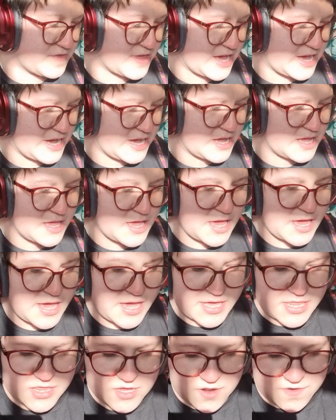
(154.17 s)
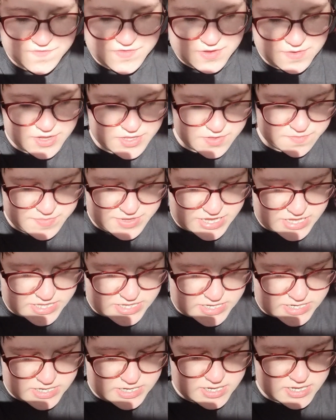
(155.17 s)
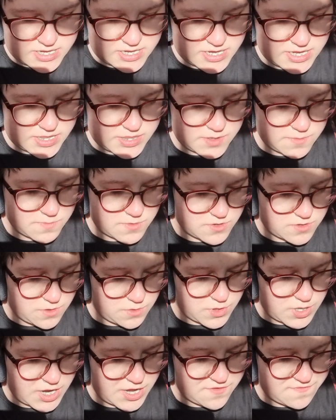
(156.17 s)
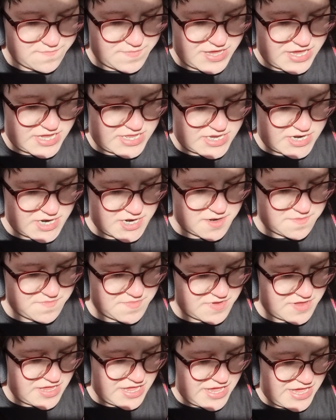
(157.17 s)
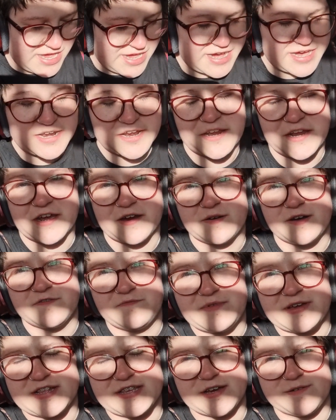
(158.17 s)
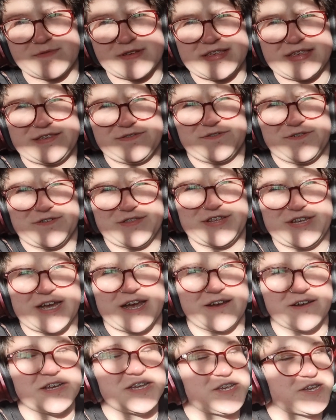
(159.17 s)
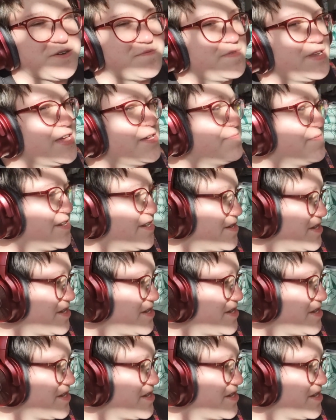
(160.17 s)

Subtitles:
that. There are a few other bits in the wool that I've picked up, and I know I've picked up because it's still got the charity shop label